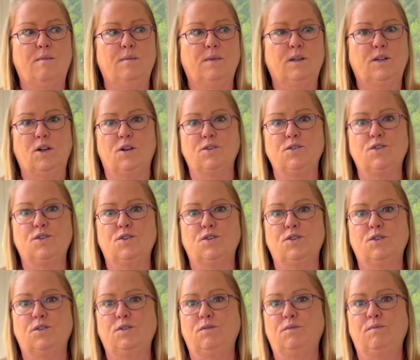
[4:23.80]
go
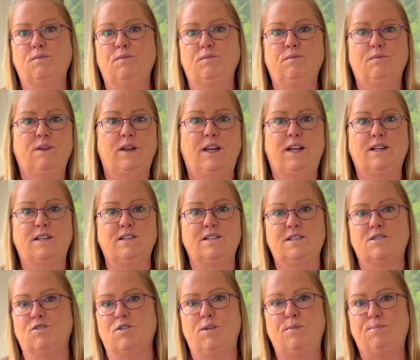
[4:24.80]
to
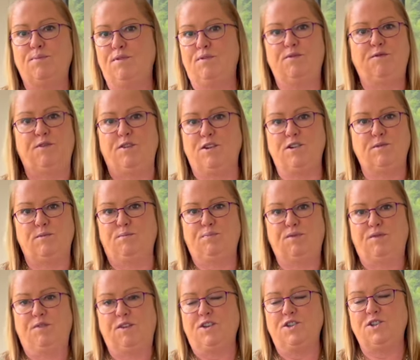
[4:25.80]
industry
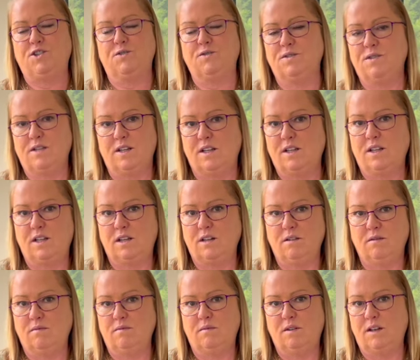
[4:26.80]
professionals that you
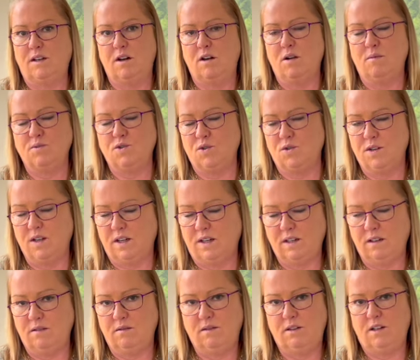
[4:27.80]
can, you know, I'm sure they
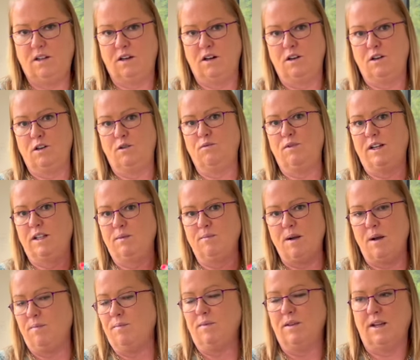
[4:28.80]
can, you know, you ring them
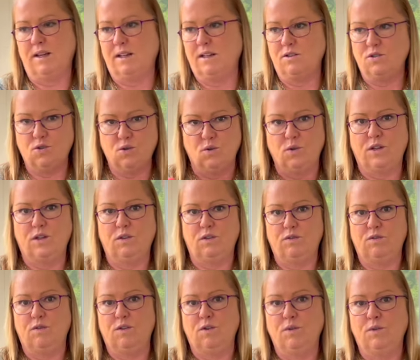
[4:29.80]
up and they can talk you
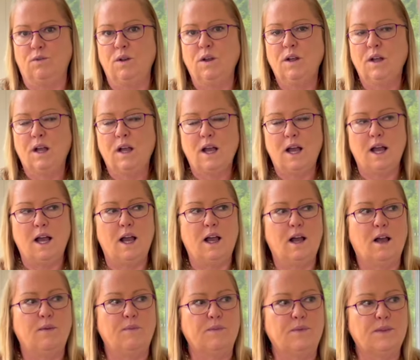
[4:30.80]
through
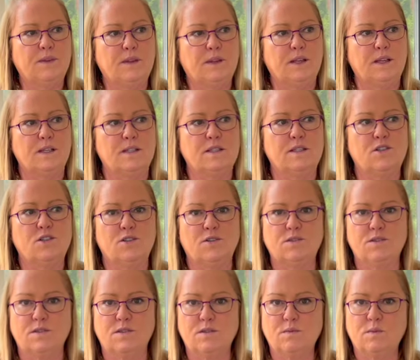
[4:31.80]
these
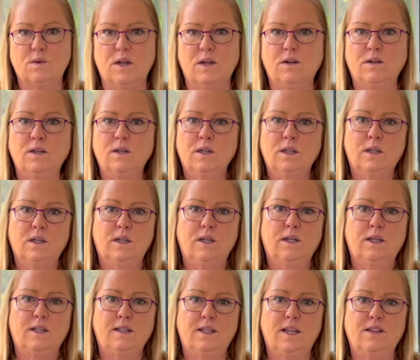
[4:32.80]
issues as well.
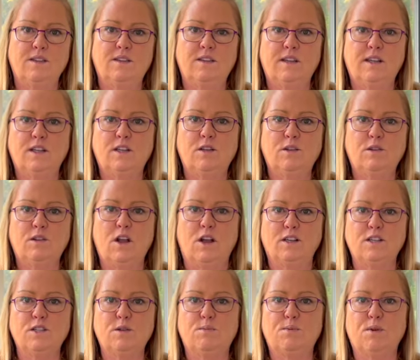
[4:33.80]
The other thing you'd
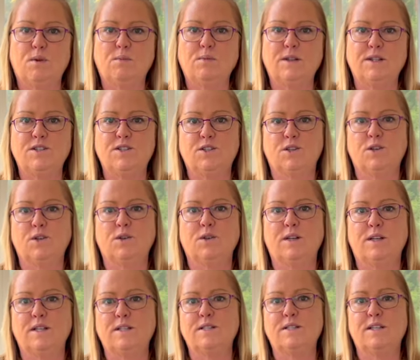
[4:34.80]
like to probably
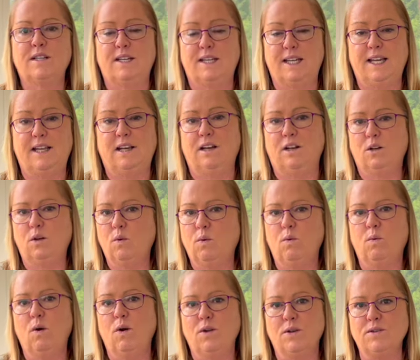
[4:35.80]
do is to get a
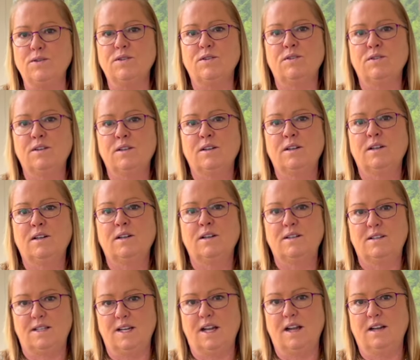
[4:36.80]
quote
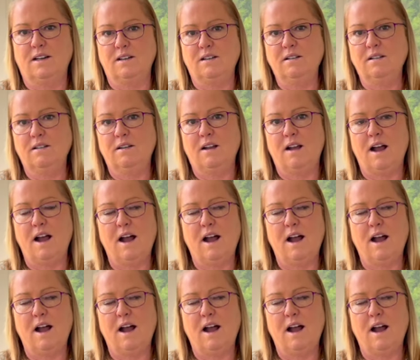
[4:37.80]
done